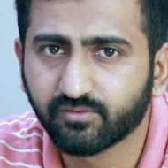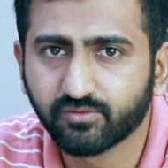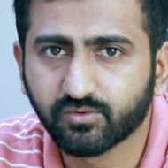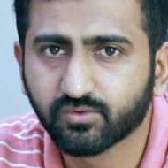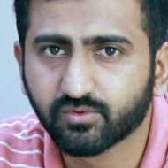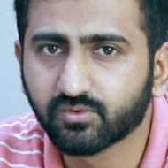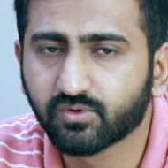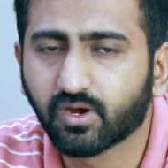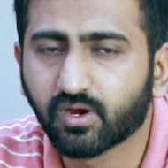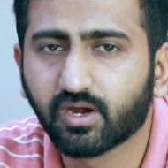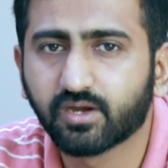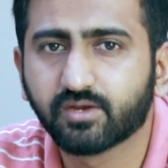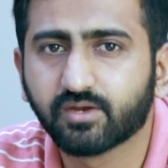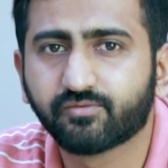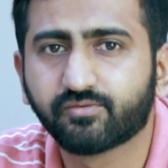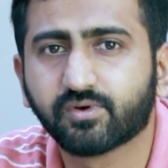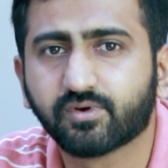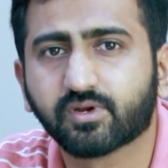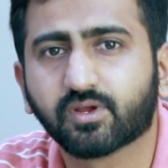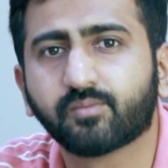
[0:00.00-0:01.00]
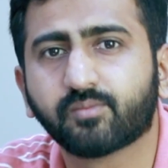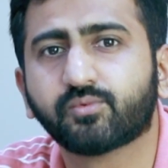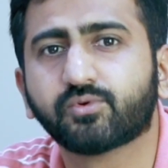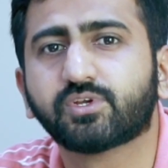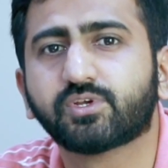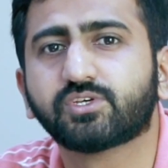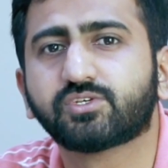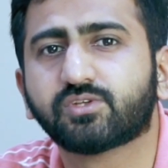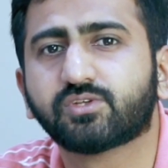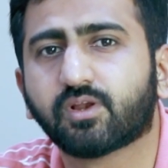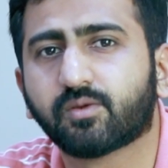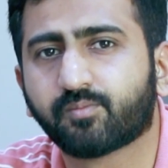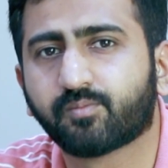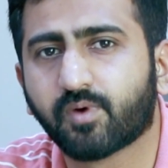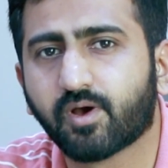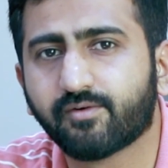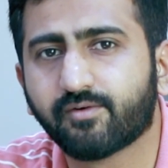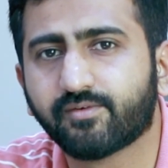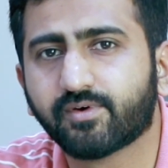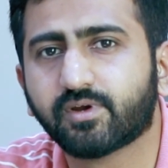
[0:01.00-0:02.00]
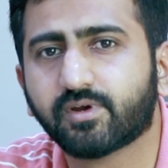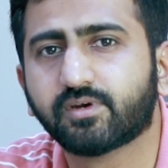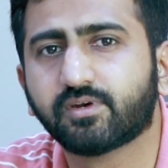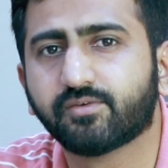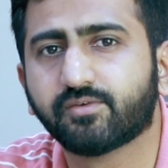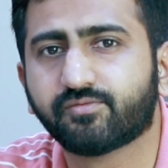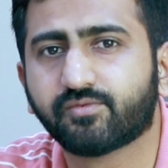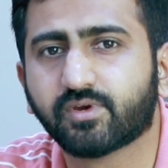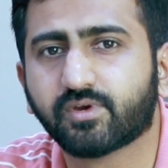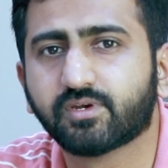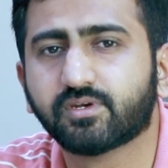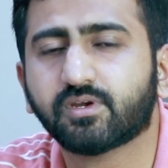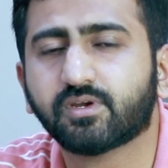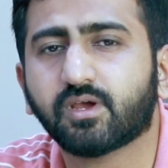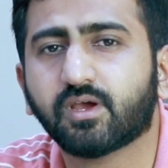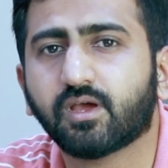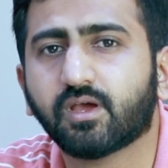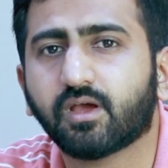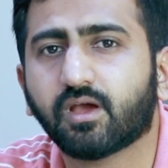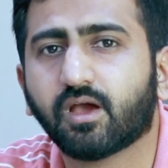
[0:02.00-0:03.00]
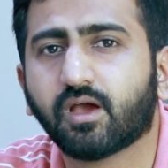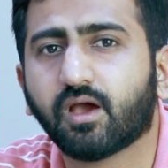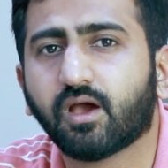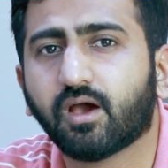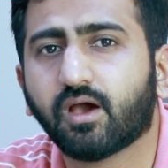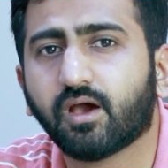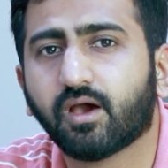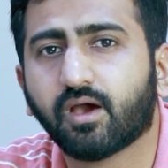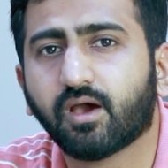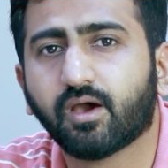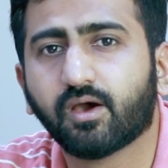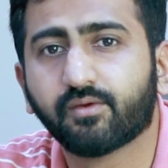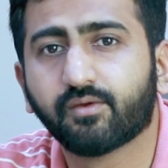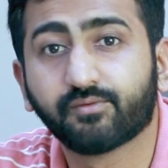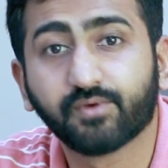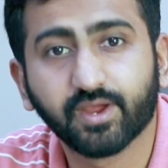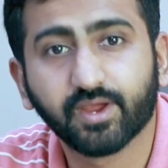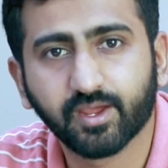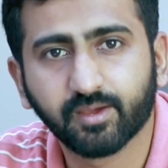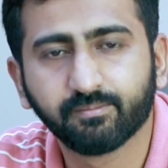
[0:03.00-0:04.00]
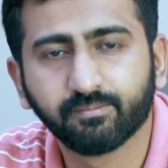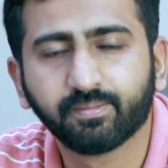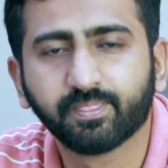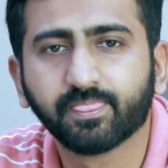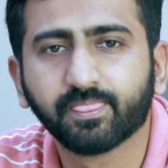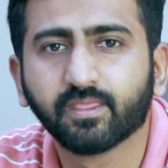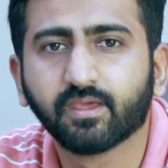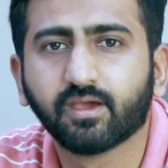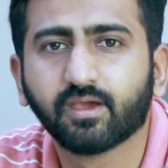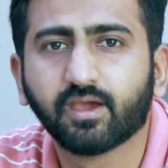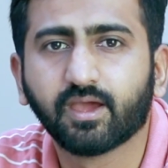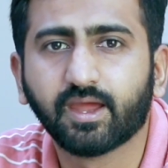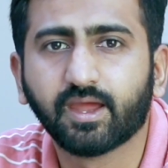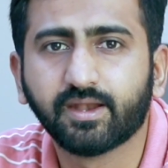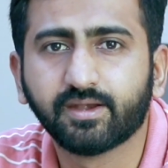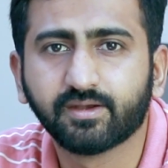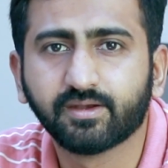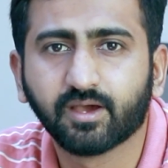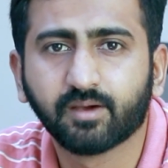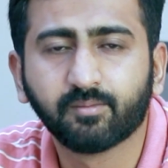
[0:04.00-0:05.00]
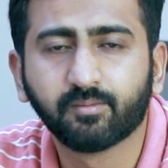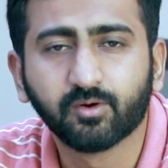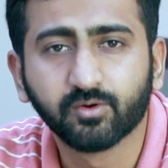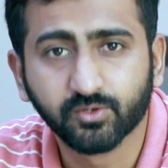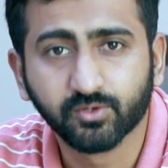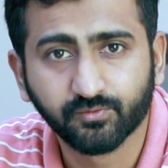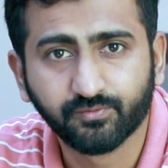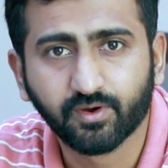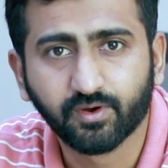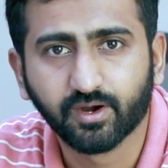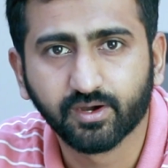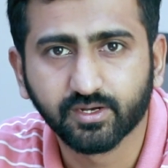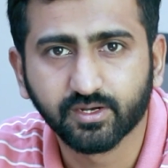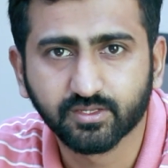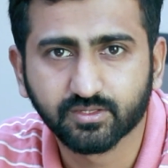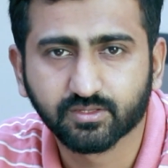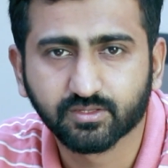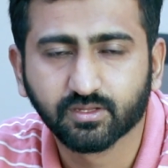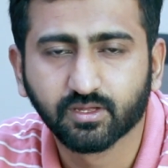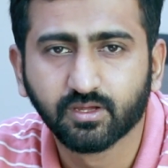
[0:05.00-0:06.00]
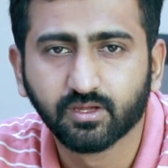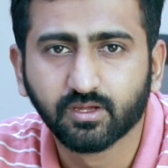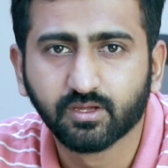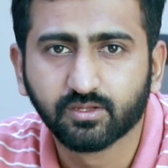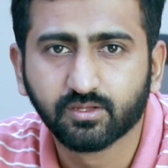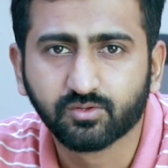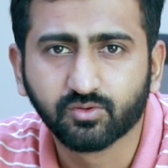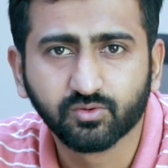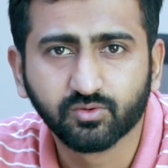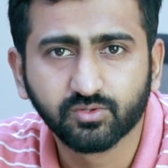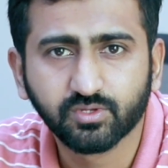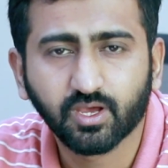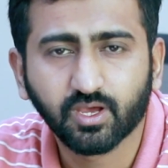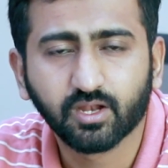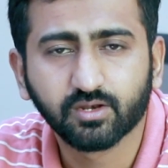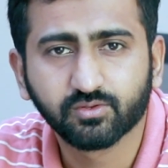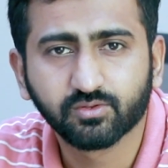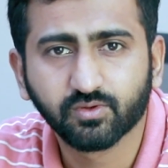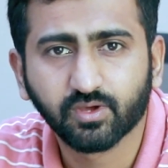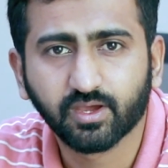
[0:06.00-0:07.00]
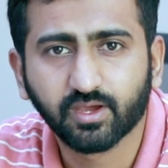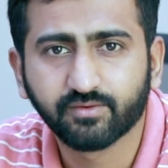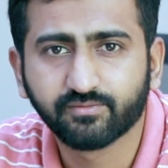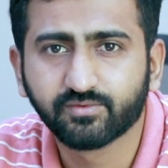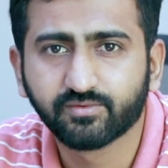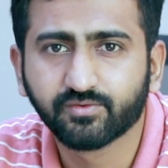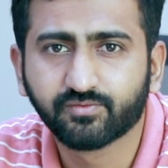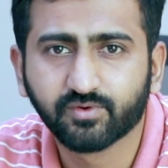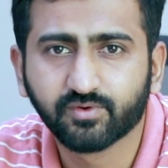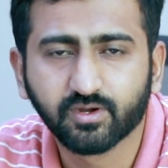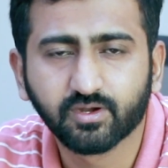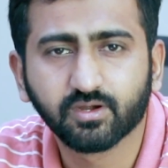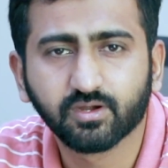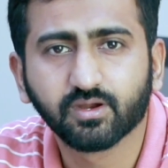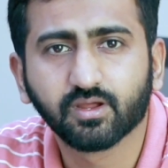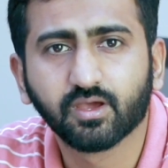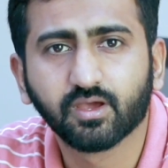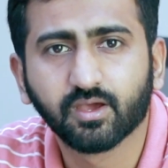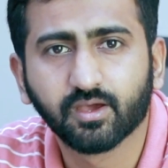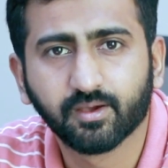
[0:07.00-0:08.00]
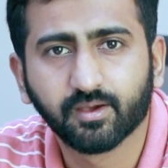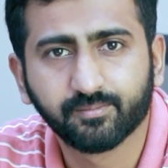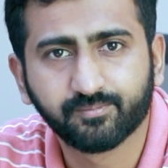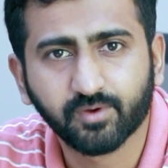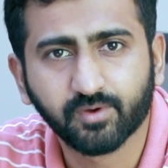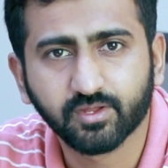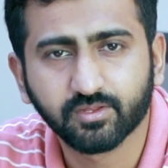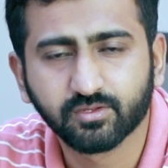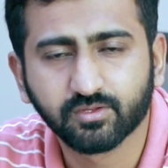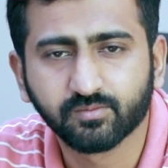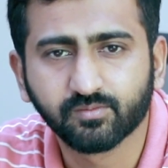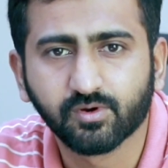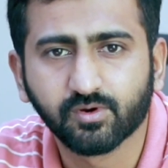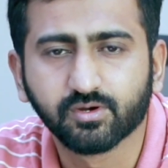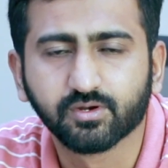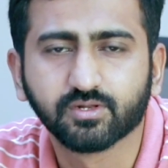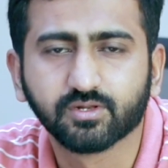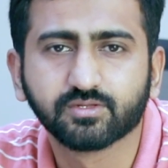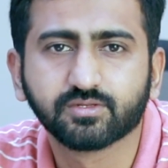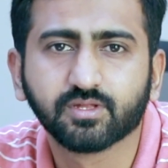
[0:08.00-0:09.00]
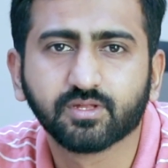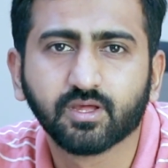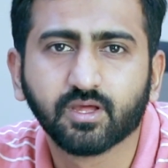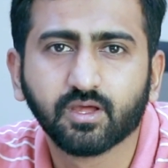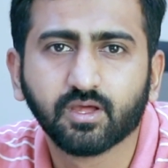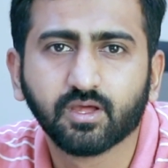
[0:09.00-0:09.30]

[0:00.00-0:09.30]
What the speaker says: you a different computational power, different RAM, and amount of hard disk. So they also have different pricing models.